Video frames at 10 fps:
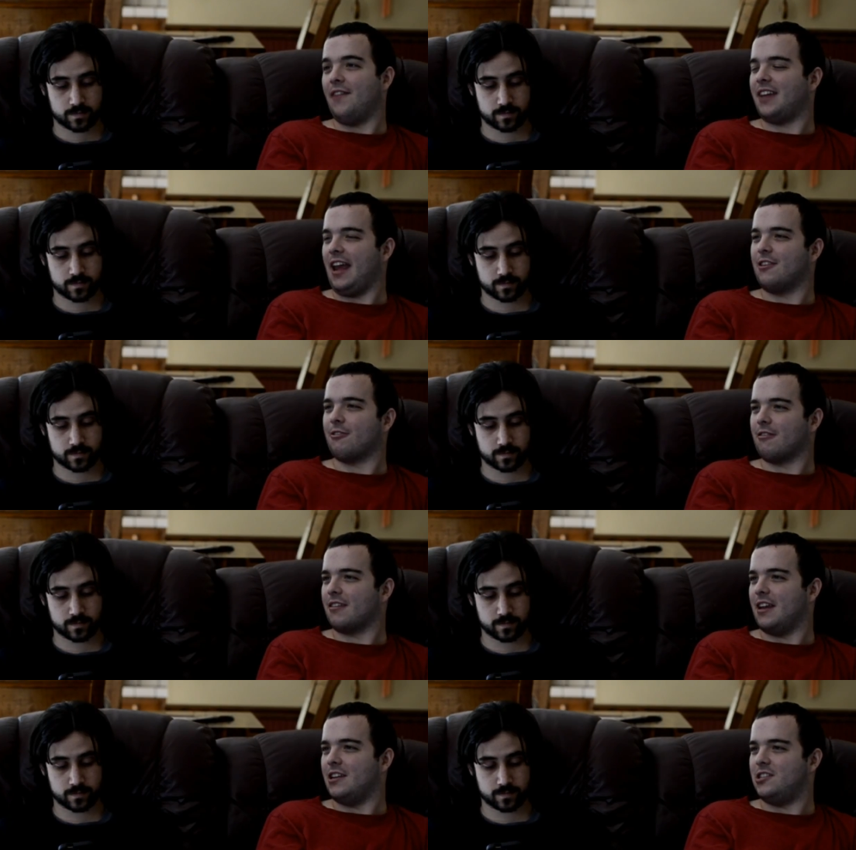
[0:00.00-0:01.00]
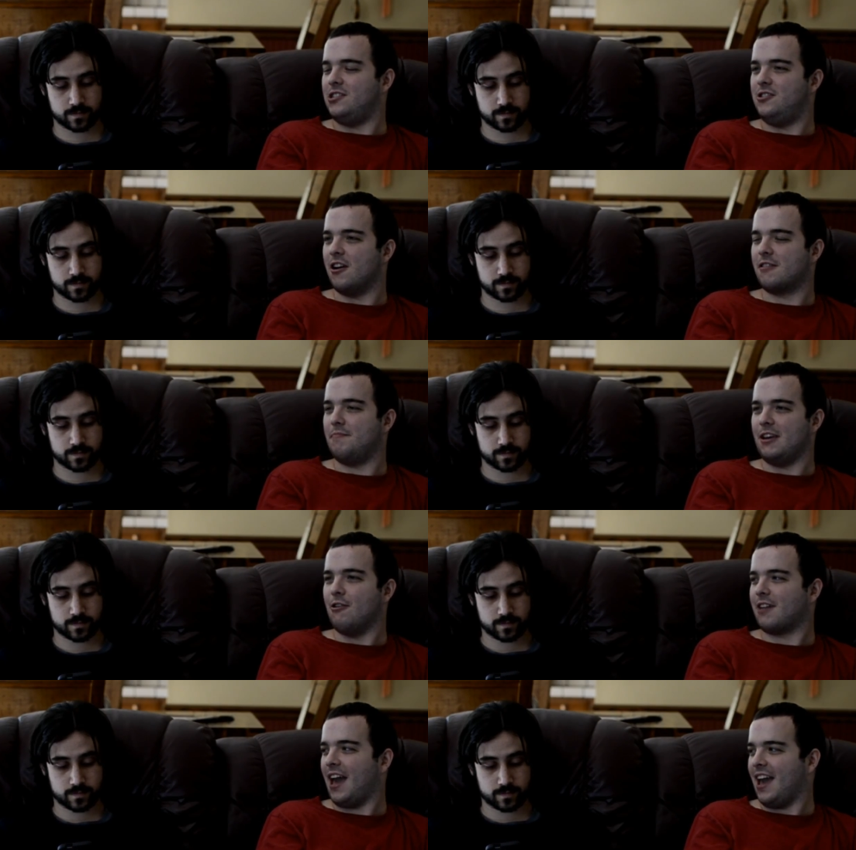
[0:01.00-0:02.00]
Speaker 1: tasers and just be
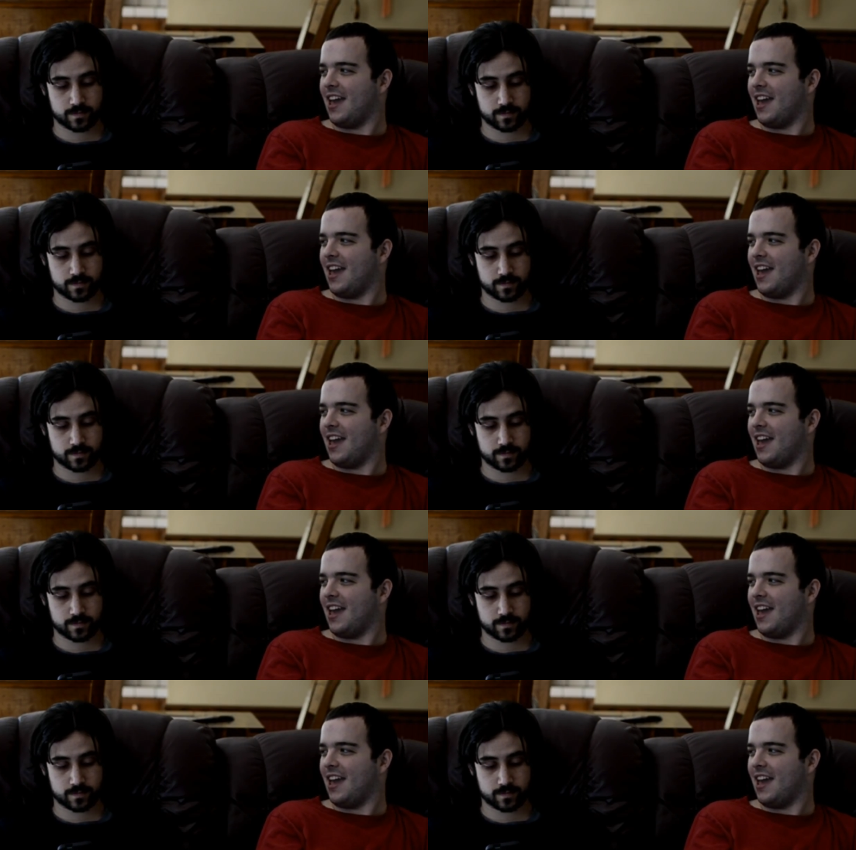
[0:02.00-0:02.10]
okay.